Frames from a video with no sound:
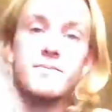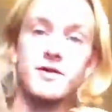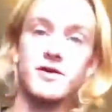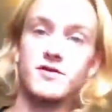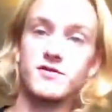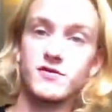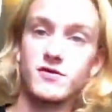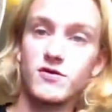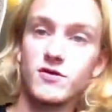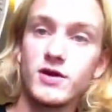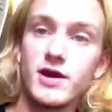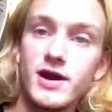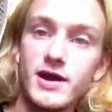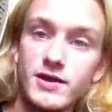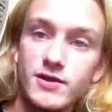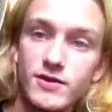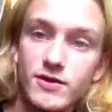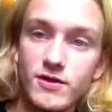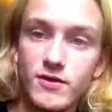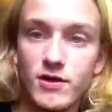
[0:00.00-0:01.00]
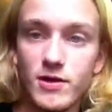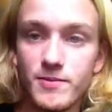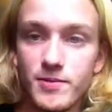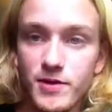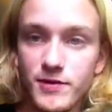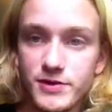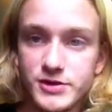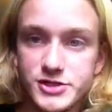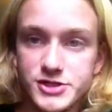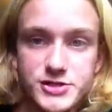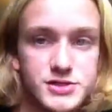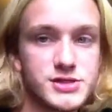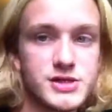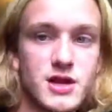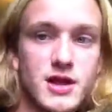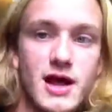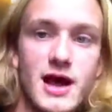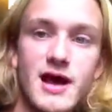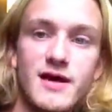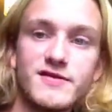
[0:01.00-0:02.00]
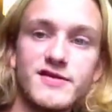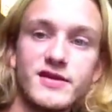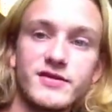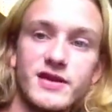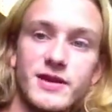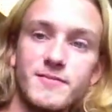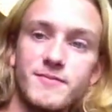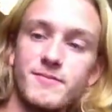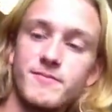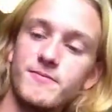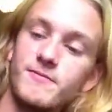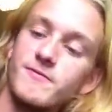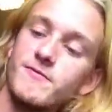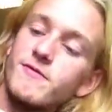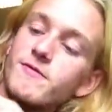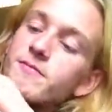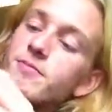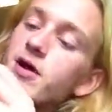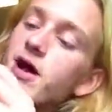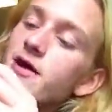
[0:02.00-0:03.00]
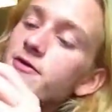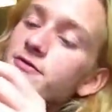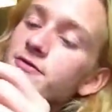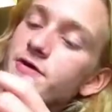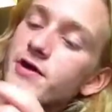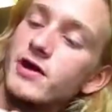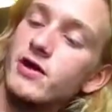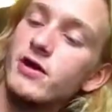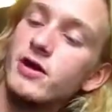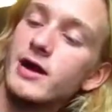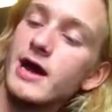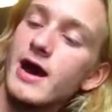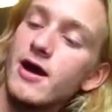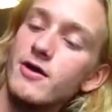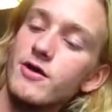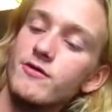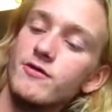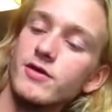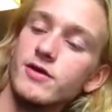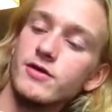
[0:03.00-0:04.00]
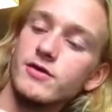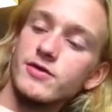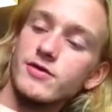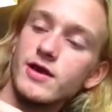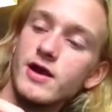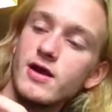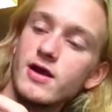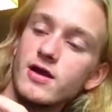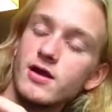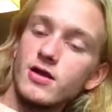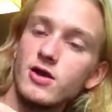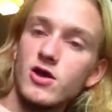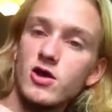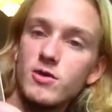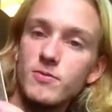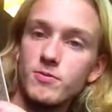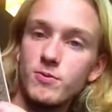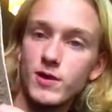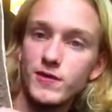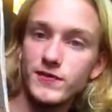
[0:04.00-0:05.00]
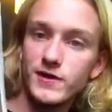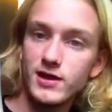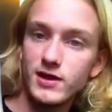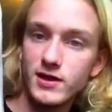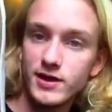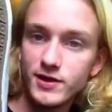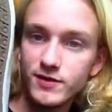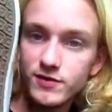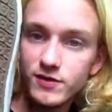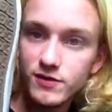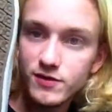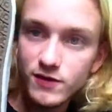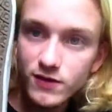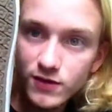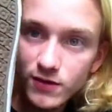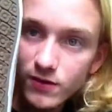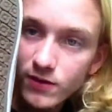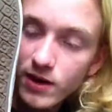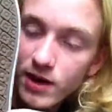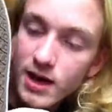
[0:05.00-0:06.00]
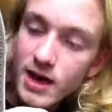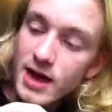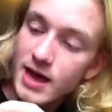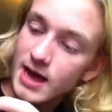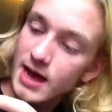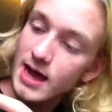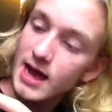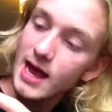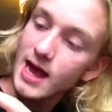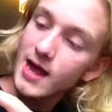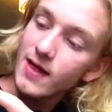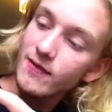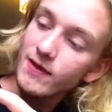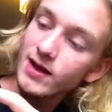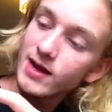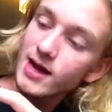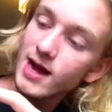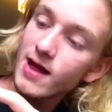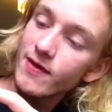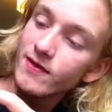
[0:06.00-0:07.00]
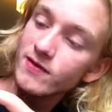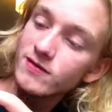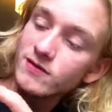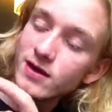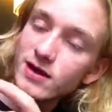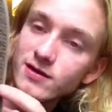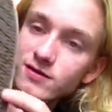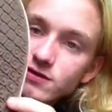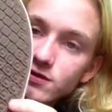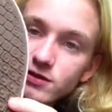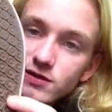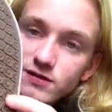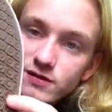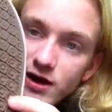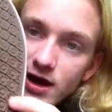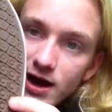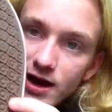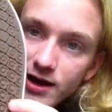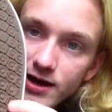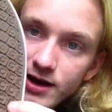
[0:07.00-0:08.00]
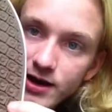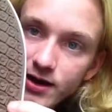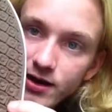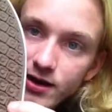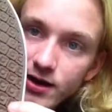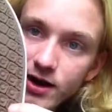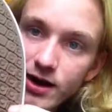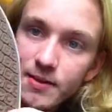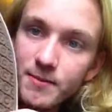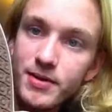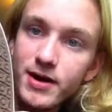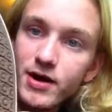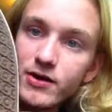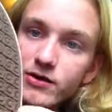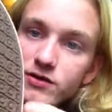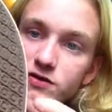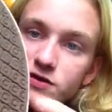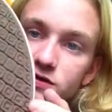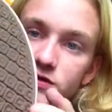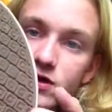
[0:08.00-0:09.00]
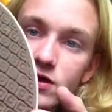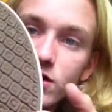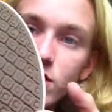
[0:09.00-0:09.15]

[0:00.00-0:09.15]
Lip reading: is great. The grip on the shoe is classic. They probably figured it out over there at Globe, what they like to do. And they got this nice little design here, and apparently this is on